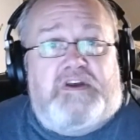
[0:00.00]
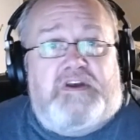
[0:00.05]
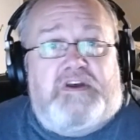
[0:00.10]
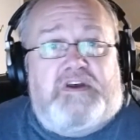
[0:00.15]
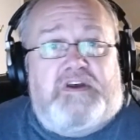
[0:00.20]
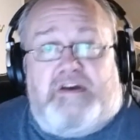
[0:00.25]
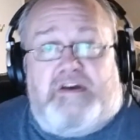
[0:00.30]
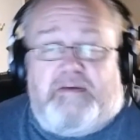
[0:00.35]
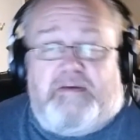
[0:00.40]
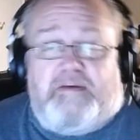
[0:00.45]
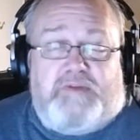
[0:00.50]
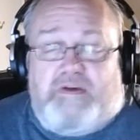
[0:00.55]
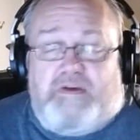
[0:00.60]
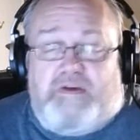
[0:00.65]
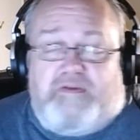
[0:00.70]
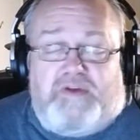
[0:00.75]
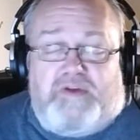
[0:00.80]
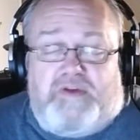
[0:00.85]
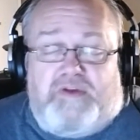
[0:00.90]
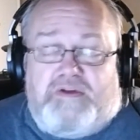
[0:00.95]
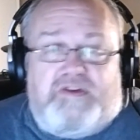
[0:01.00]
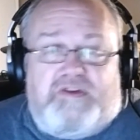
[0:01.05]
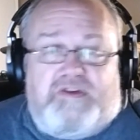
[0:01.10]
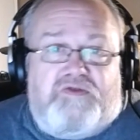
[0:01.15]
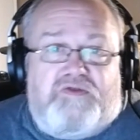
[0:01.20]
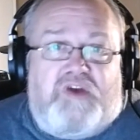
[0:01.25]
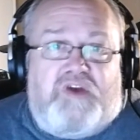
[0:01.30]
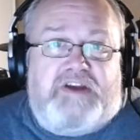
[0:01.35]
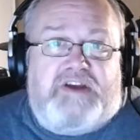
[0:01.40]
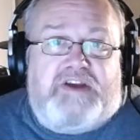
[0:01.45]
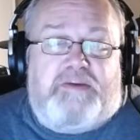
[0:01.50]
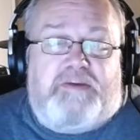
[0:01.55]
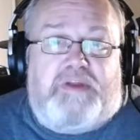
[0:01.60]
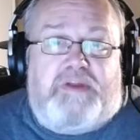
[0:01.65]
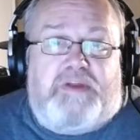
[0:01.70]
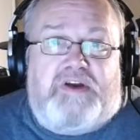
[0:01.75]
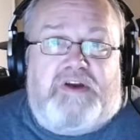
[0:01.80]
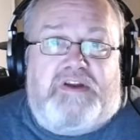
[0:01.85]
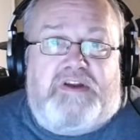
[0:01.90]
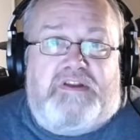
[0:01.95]
You know, if you're looking to write a
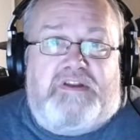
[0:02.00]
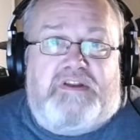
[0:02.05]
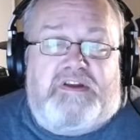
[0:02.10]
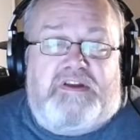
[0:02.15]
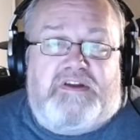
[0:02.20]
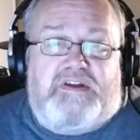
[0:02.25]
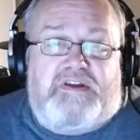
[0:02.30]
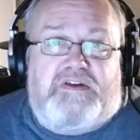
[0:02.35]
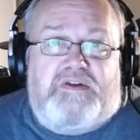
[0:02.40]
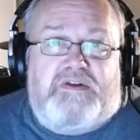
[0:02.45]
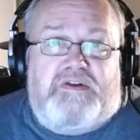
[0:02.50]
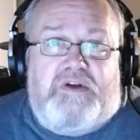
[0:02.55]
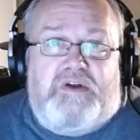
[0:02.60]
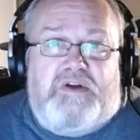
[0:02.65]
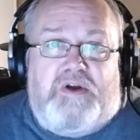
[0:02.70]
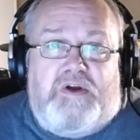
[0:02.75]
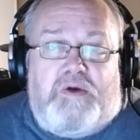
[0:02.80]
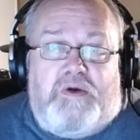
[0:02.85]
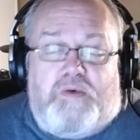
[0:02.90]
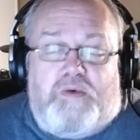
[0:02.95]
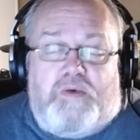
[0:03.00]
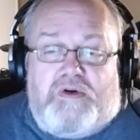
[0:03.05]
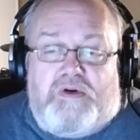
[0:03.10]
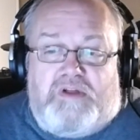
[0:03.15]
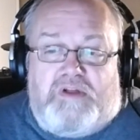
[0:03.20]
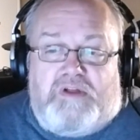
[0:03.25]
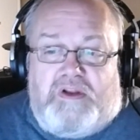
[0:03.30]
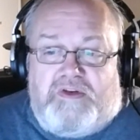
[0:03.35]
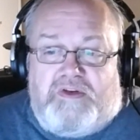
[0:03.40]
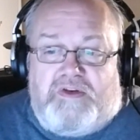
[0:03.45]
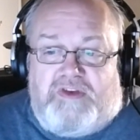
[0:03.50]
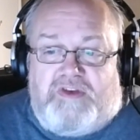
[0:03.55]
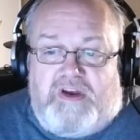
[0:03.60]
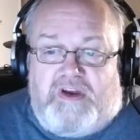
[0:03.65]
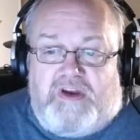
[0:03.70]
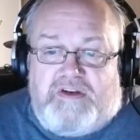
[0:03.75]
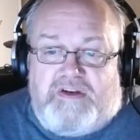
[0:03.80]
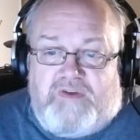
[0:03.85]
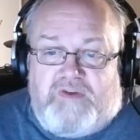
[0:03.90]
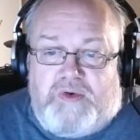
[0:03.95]
plugin that can work
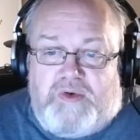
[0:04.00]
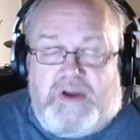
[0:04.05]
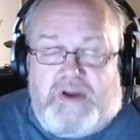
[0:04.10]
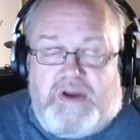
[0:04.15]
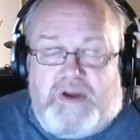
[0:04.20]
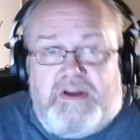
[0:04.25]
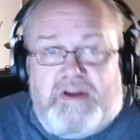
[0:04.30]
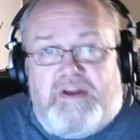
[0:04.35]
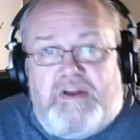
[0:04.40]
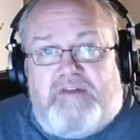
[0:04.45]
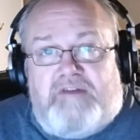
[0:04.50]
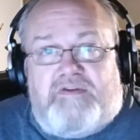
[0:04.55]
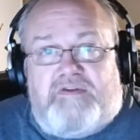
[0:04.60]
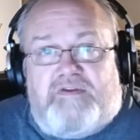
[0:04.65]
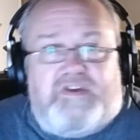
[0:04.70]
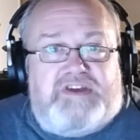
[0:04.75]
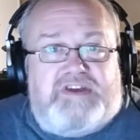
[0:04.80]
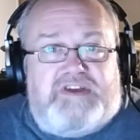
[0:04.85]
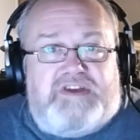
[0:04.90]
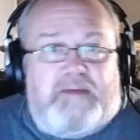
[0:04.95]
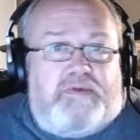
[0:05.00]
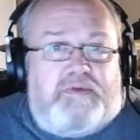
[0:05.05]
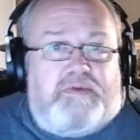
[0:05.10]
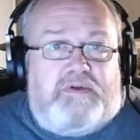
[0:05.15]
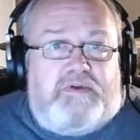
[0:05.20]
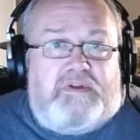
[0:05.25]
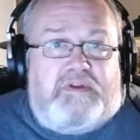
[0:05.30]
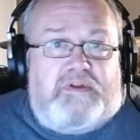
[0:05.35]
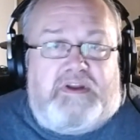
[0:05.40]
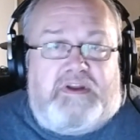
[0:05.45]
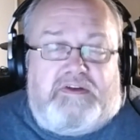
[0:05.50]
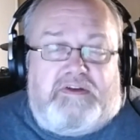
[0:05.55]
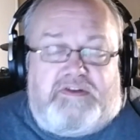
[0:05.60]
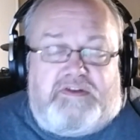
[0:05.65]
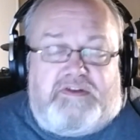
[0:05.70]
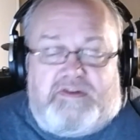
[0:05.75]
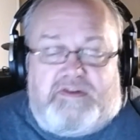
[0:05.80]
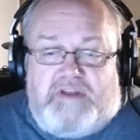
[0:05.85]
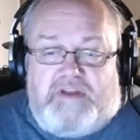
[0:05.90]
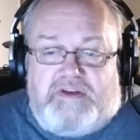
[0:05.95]
alongside Corona, for example, let
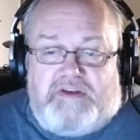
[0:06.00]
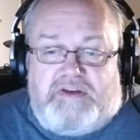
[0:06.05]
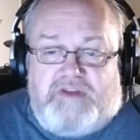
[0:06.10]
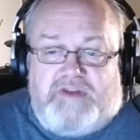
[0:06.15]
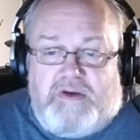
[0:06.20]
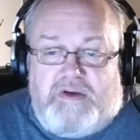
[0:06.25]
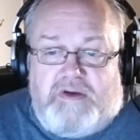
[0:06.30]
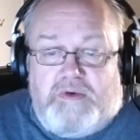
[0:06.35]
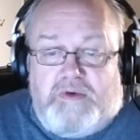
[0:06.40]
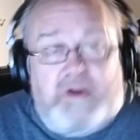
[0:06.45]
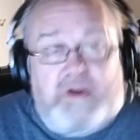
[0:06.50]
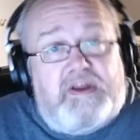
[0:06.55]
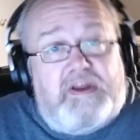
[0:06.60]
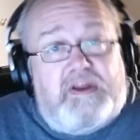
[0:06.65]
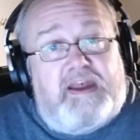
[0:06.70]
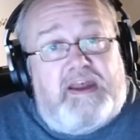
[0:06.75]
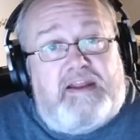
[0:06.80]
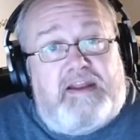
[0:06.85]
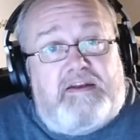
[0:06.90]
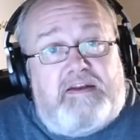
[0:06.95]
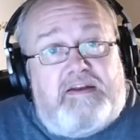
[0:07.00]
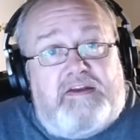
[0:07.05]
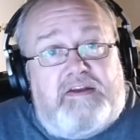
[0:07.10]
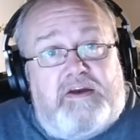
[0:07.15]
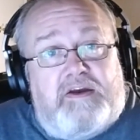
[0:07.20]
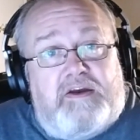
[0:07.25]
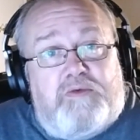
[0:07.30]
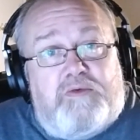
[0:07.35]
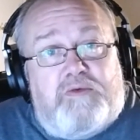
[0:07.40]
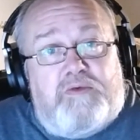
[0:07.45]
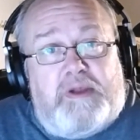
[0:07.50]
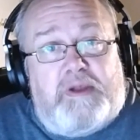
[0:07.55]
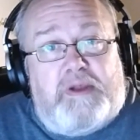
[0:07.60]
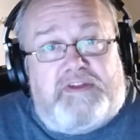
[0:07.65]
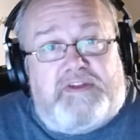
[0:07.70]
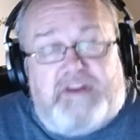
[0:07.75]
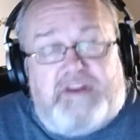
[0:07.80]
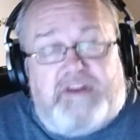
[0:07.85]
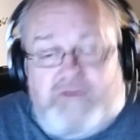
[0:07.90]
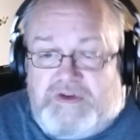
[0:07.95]
us know, and we'll be able
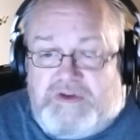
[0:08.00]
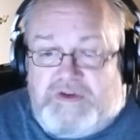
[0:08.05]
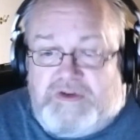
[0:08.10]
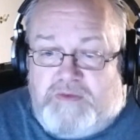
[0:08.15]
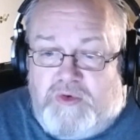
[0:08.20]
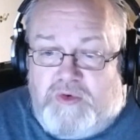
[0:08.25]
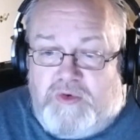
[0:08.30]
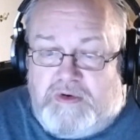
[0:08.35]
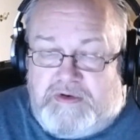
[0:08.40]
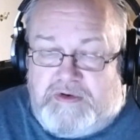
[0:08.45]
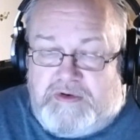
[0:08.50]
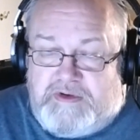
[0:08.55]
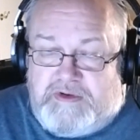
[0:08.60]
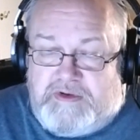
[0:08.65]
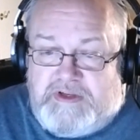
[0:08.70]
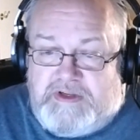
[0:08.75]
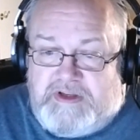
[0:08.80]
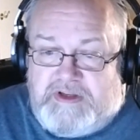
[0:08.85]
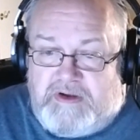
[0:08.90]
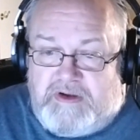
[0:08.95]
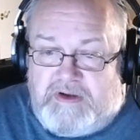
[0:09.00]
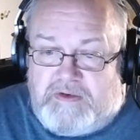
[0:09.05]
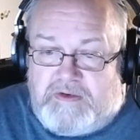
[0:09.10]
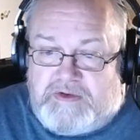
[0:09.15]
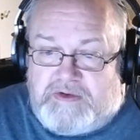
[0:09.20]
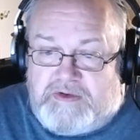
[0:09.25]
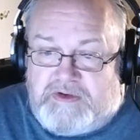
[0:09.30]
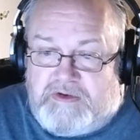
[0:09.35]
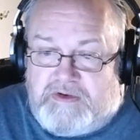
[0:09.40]
to give you some more details.